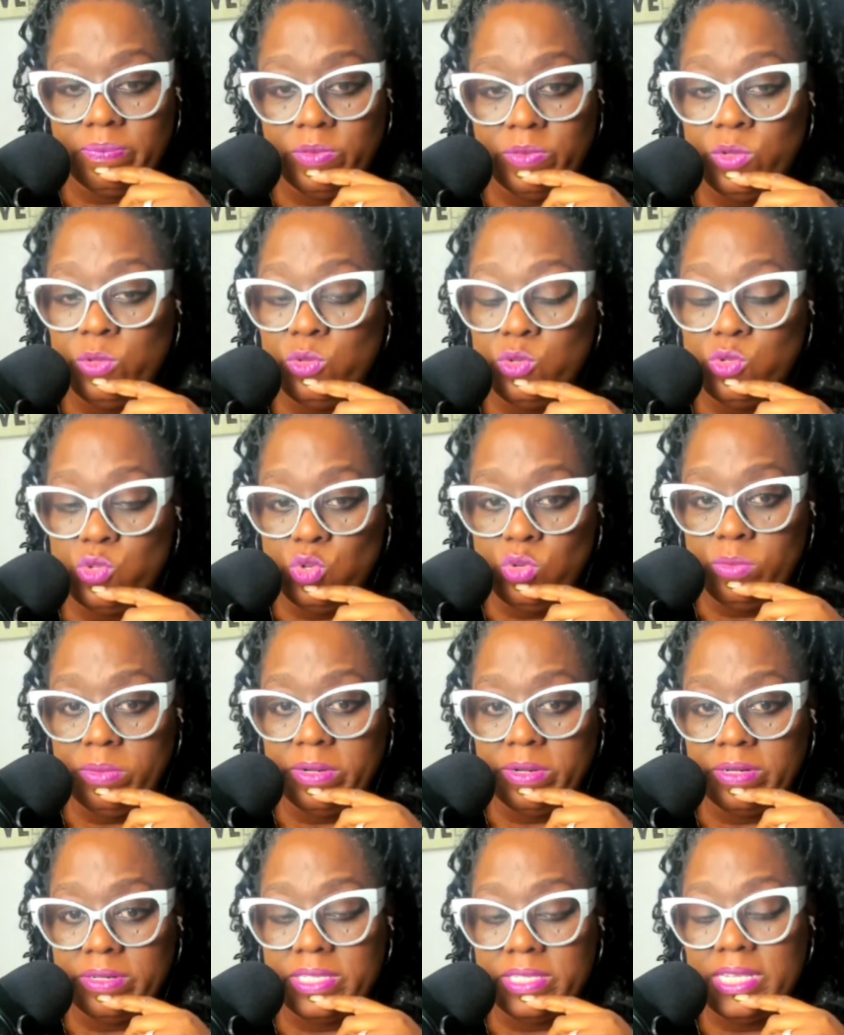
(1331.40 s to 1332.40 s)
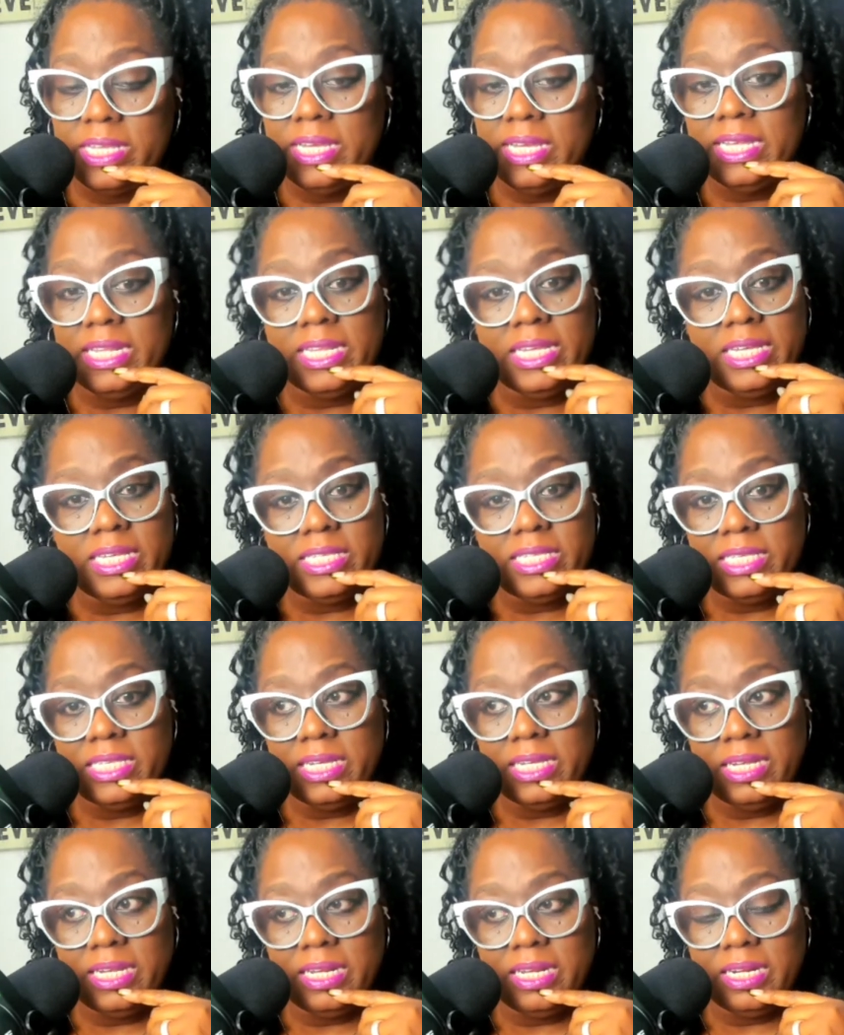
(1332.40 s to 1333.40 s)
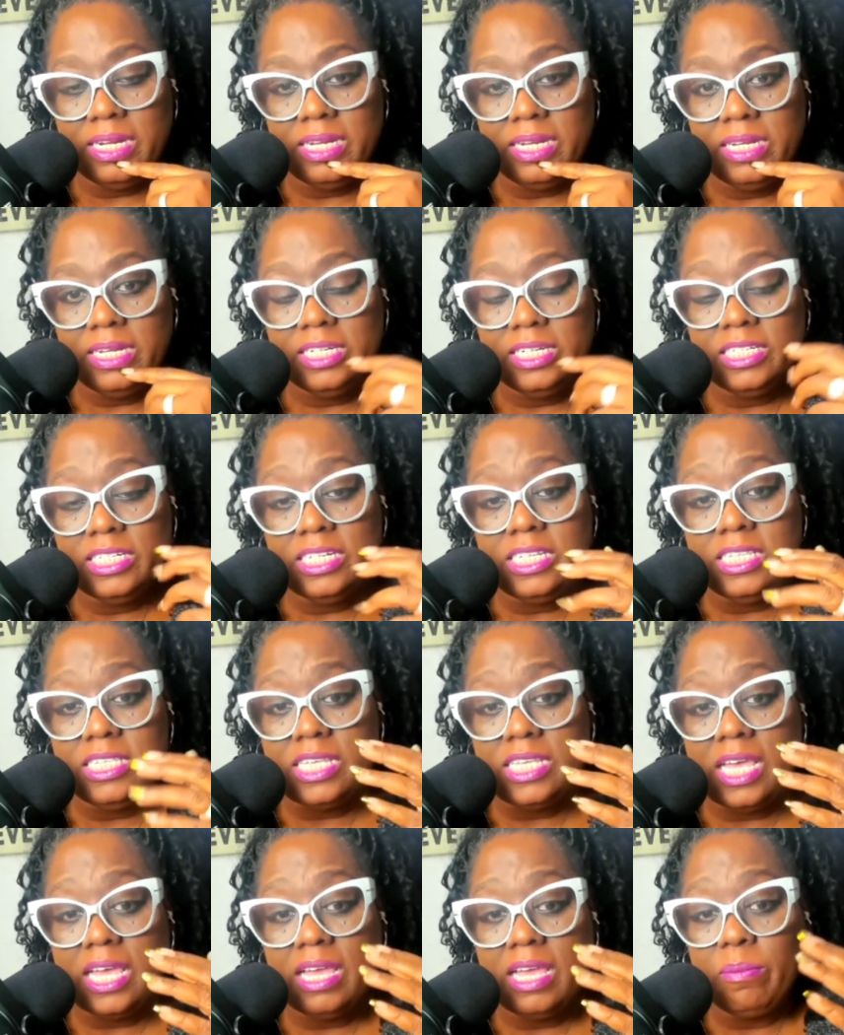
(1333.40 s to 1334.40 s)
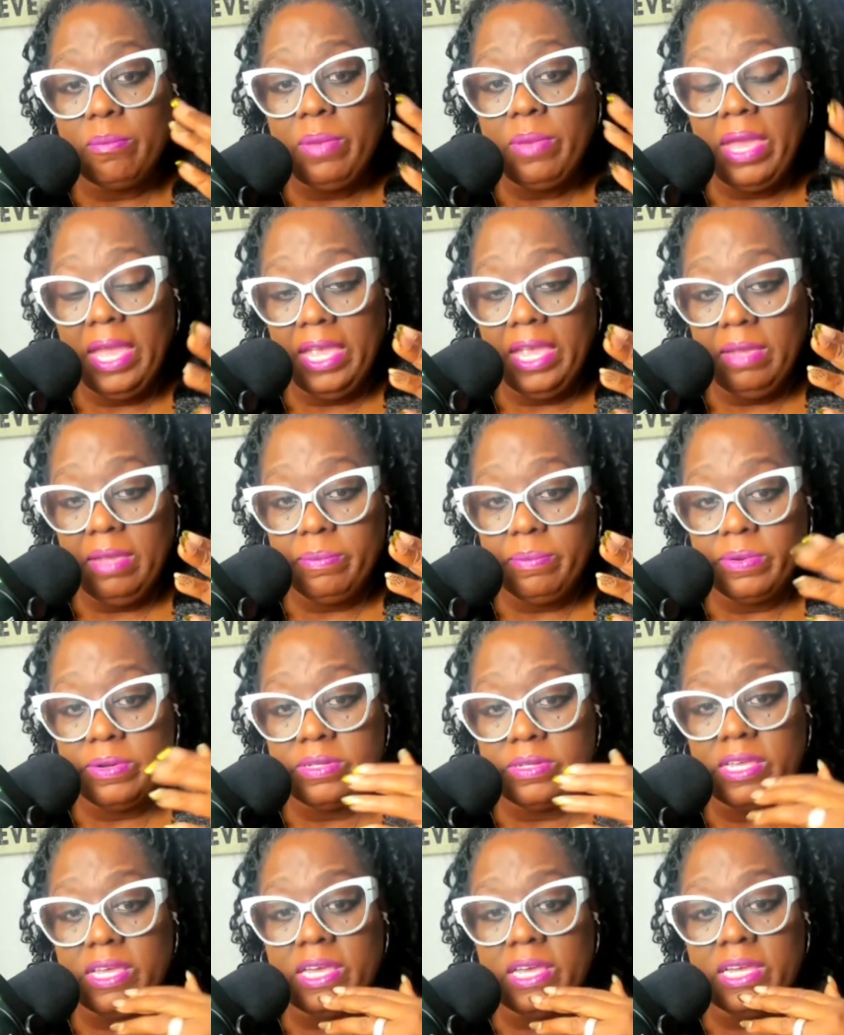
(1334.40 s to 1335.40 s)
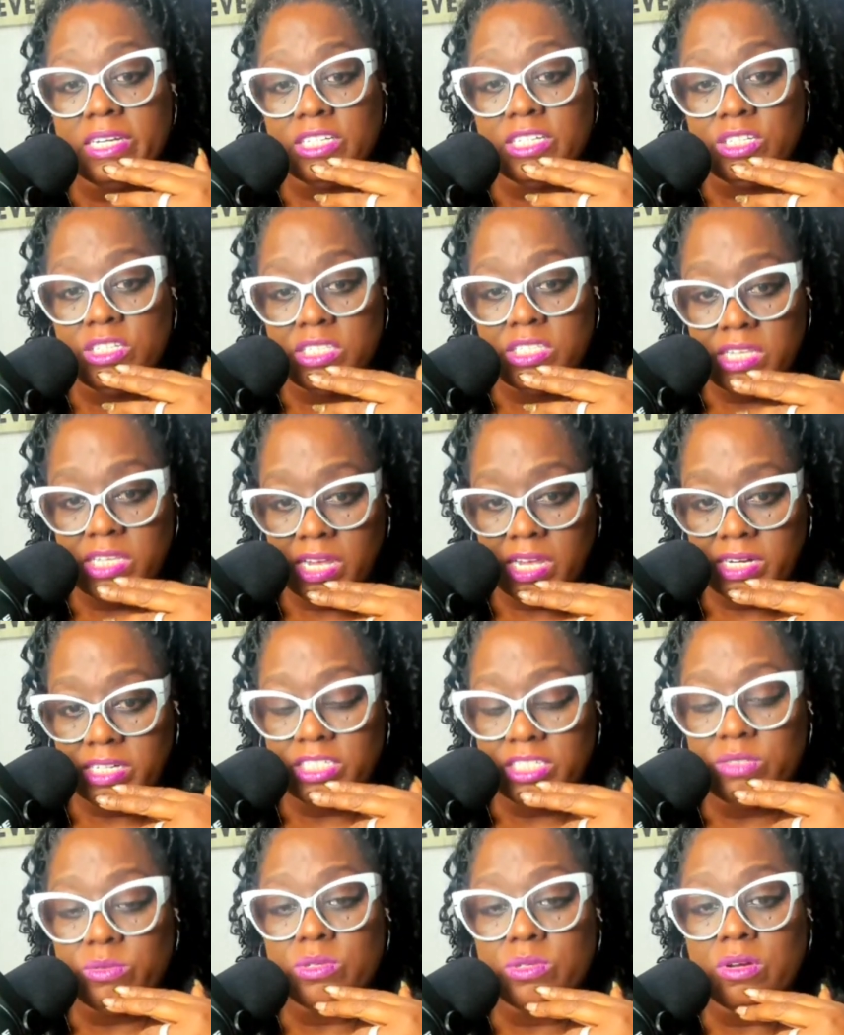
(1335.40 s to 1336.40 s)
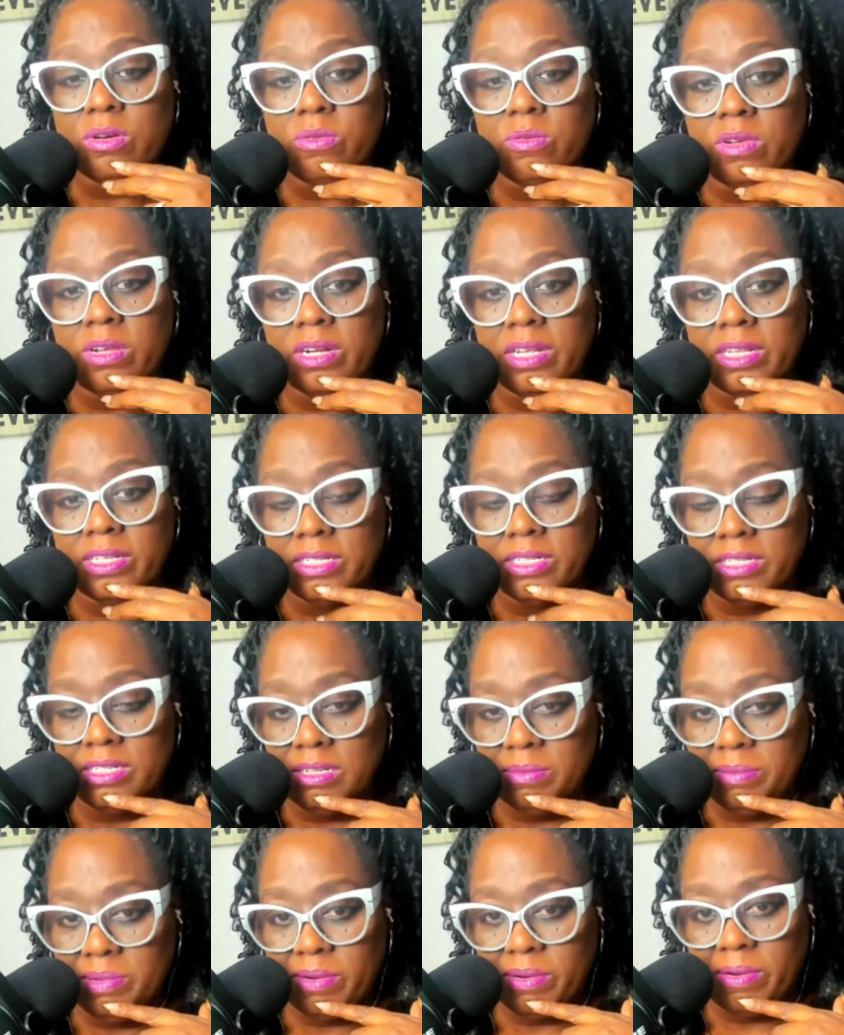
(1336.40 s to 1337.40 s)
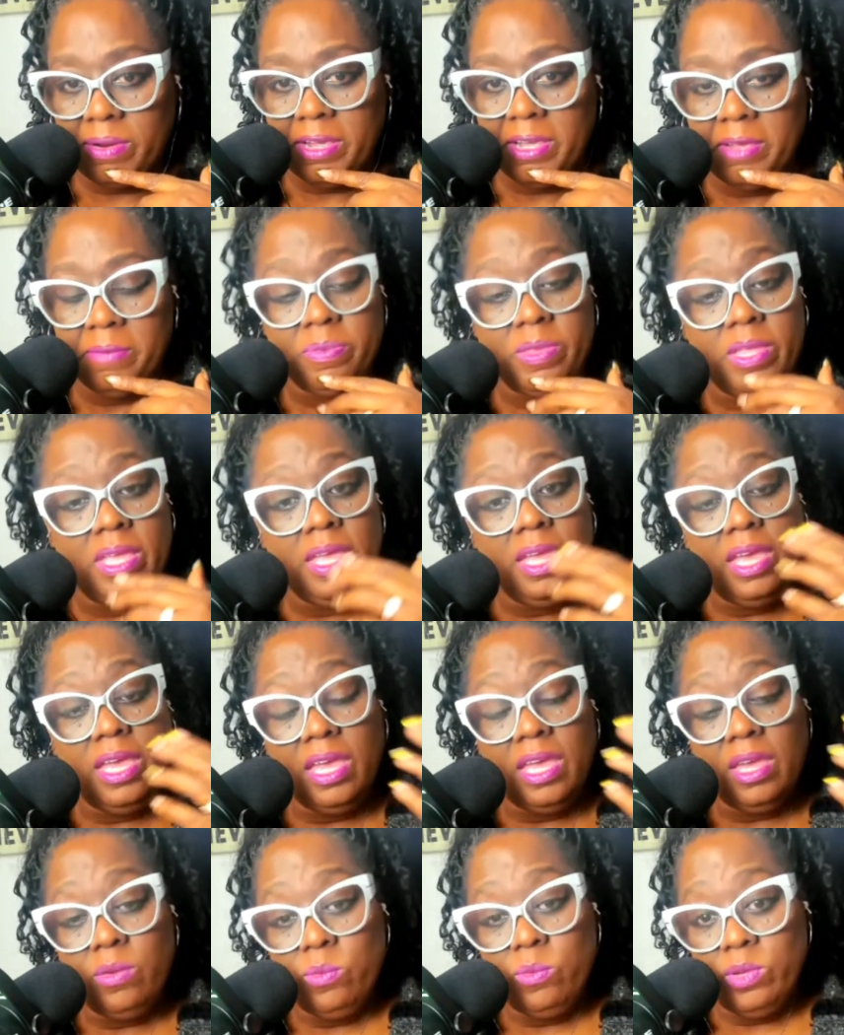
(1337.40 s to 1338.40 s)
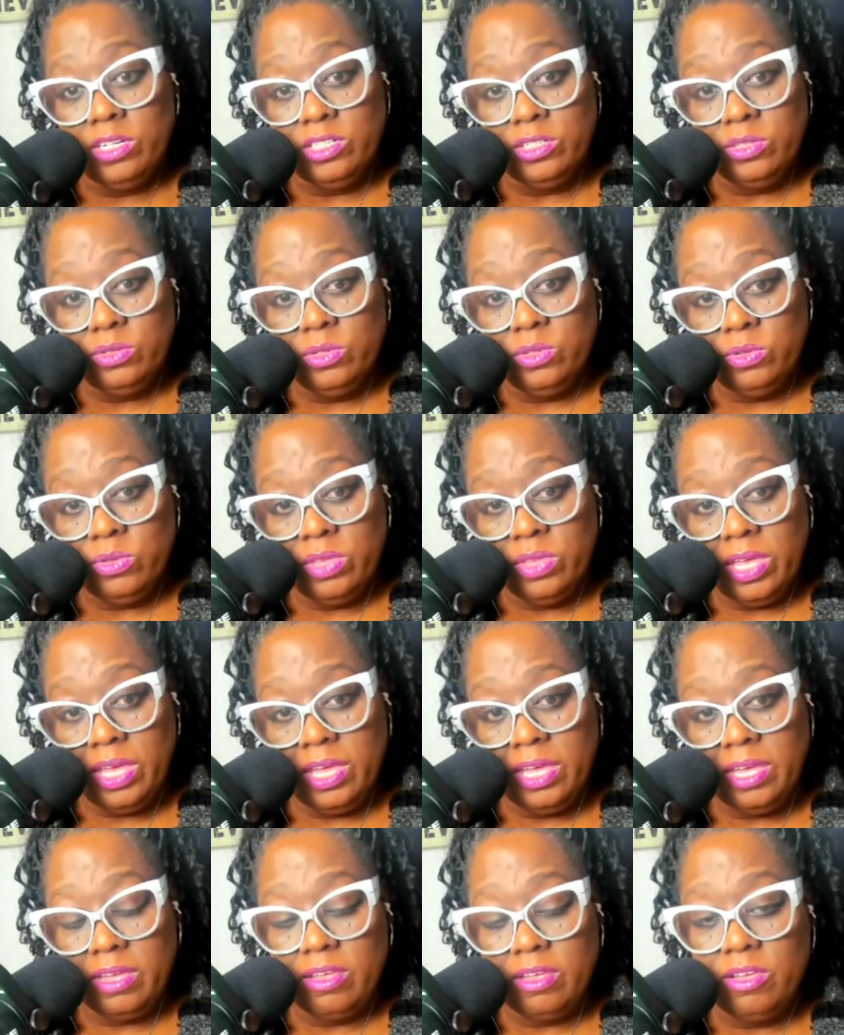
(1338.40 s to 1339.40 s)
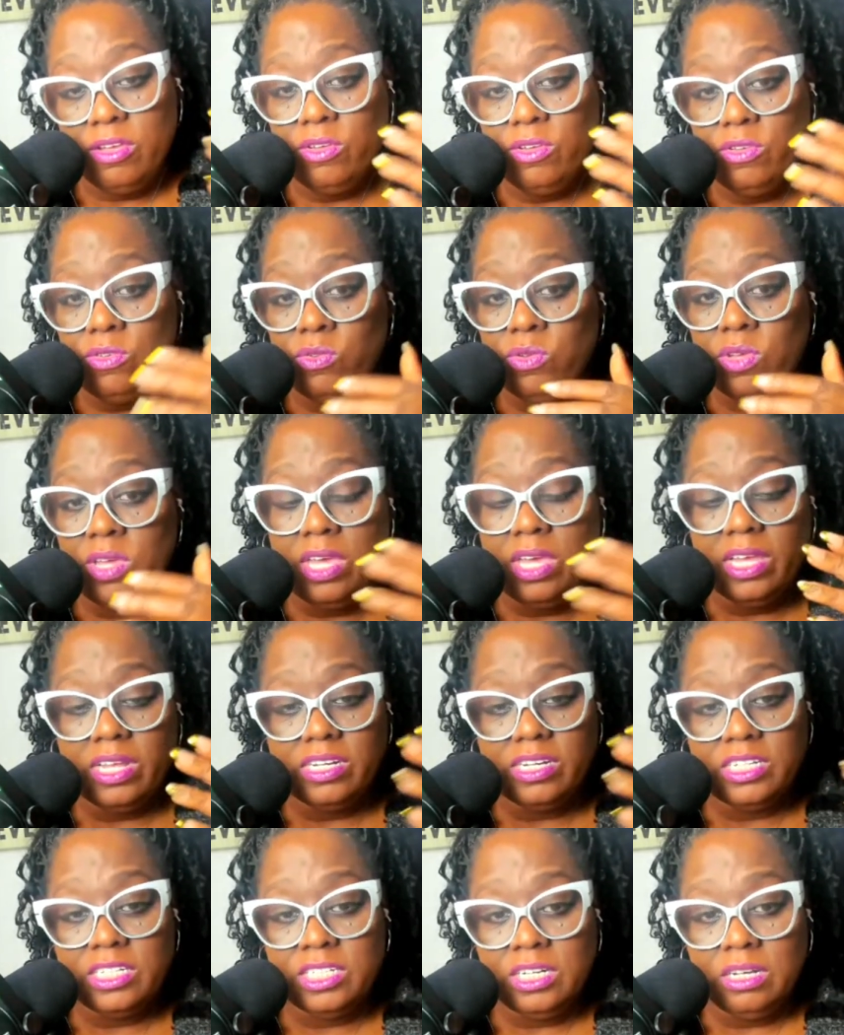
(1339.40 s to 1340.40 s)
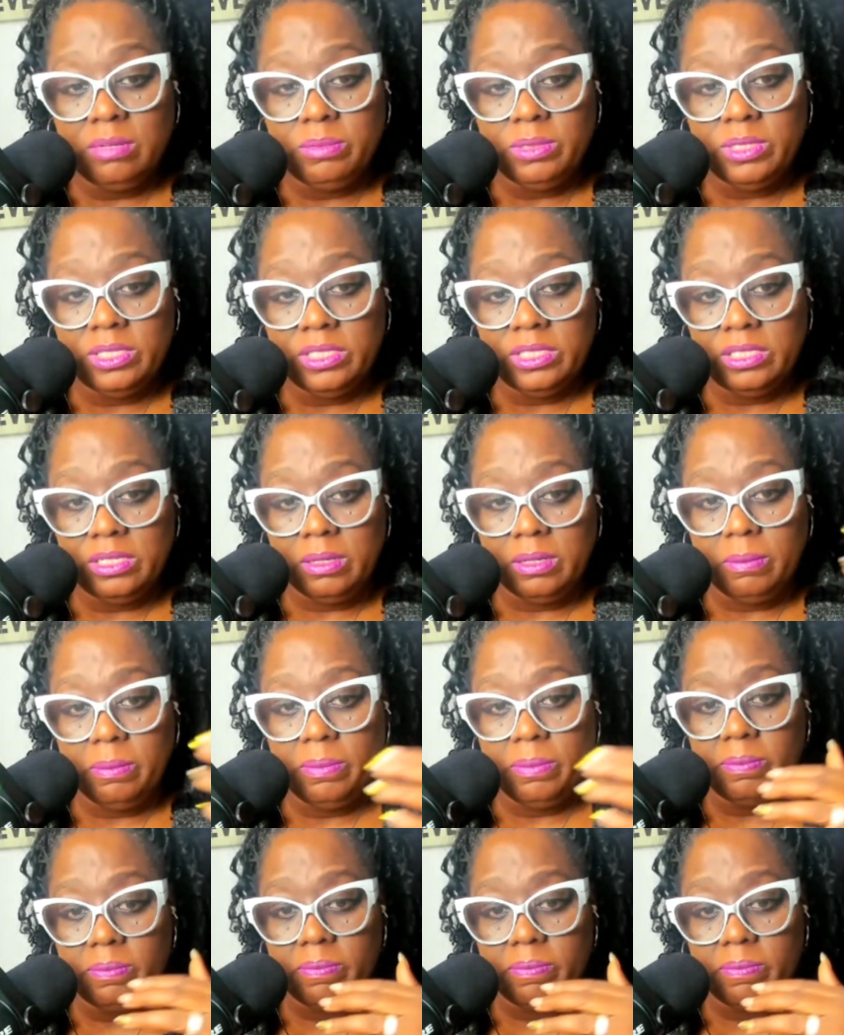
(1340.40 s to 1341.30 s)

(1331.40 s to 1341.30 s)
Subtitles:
YouTubers, they said she signed papers and she signed that she was going to run as a Democrat. And once you do that, you can't jump ship.